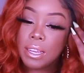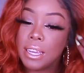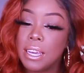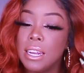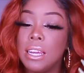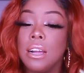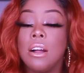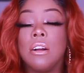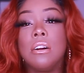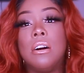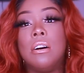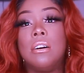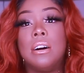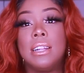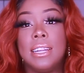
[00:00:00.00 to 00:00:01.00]
getting her
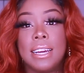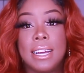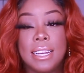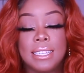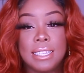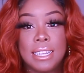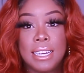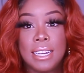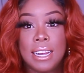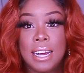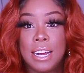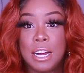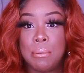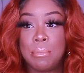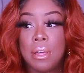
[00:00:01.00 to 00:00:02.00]
on, like I said,
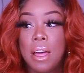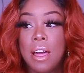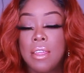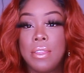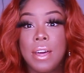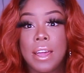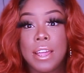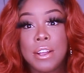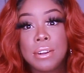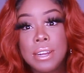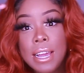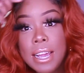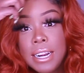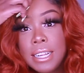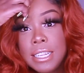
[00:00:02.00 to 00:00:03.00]
um, the
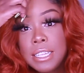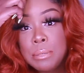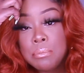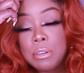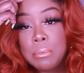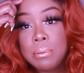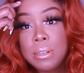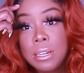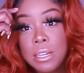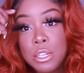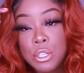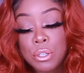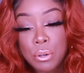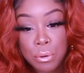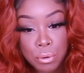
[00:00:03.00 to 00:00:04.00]
hairline is pre-plucked,
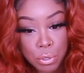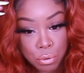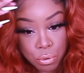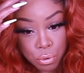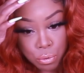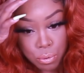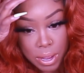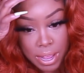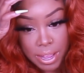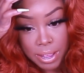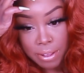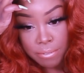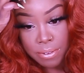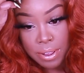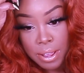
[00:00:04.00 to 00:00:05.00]
so you do
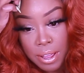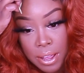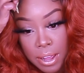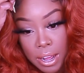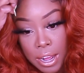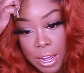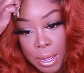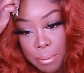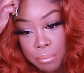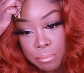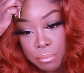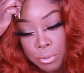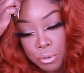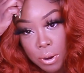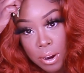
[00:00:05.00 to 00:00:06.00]
have,
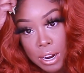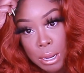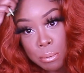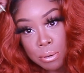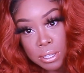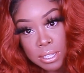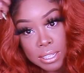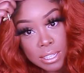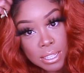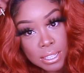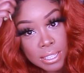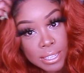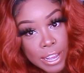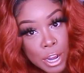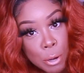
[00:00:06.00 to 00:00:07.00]
um, you are able to see the
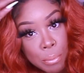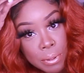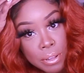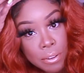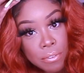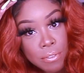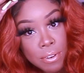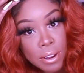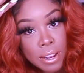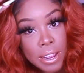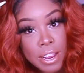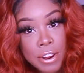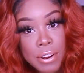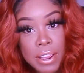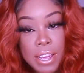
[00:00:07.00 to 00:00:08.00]
scalp in the front
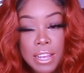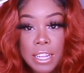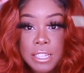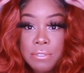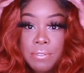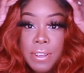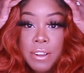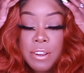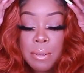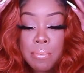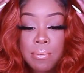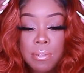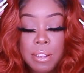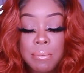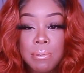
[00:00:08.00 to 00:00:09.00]
area. It's very
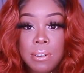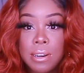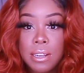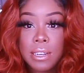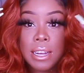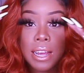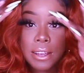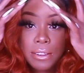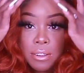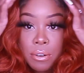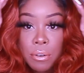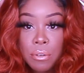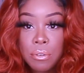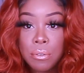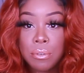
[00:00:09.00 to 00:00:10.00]
pre-plucked, like the
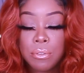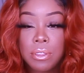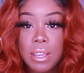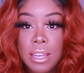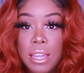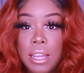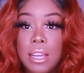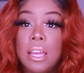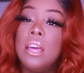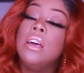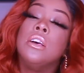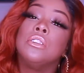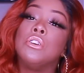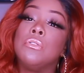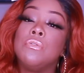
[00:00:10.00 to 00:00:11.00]
whole thing.
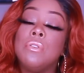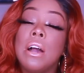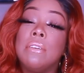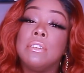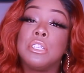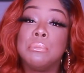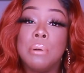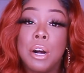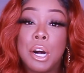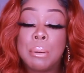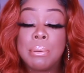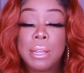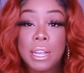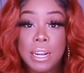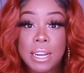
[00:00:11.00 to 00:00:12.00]
So if you have a
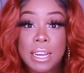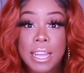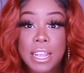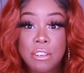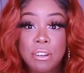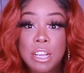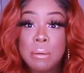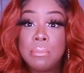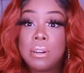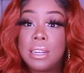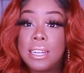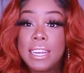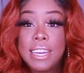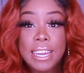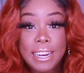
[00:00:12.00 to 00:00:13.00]
small peanut and you're able to
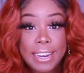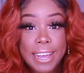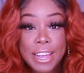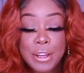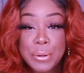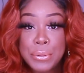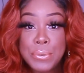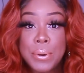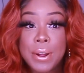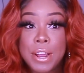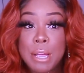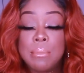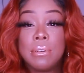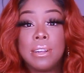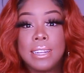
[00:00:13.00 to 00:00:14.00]
lay it down, you are
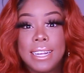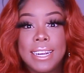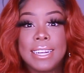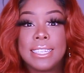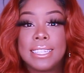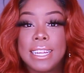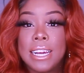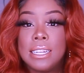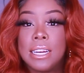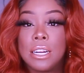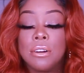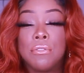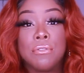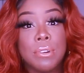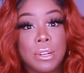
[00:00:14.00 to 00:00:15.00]
able to lay this down
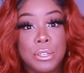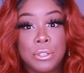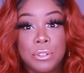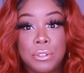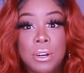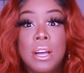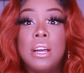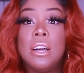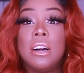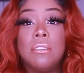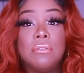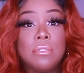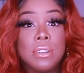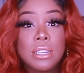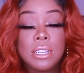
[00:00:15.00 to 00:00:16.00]
like a frontal.
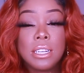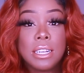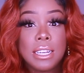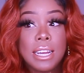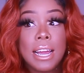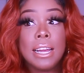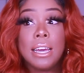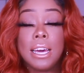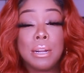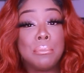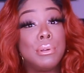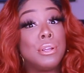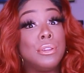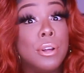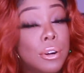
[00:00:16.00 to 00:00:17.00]
Unfortunately, I got a
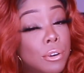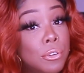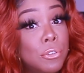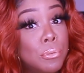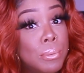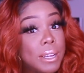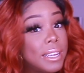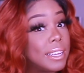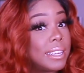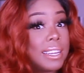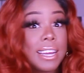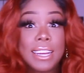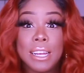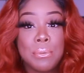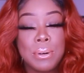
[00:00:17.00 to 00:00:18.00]
big dome and
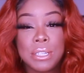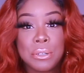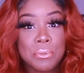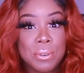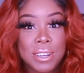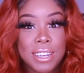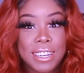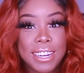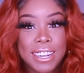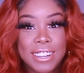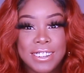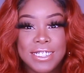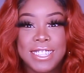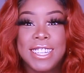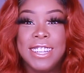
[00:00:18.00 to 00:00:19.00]
like it wasn't working
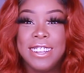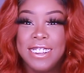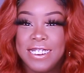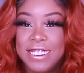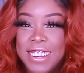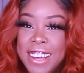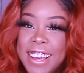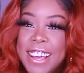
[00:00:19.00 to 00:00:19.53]
out. So,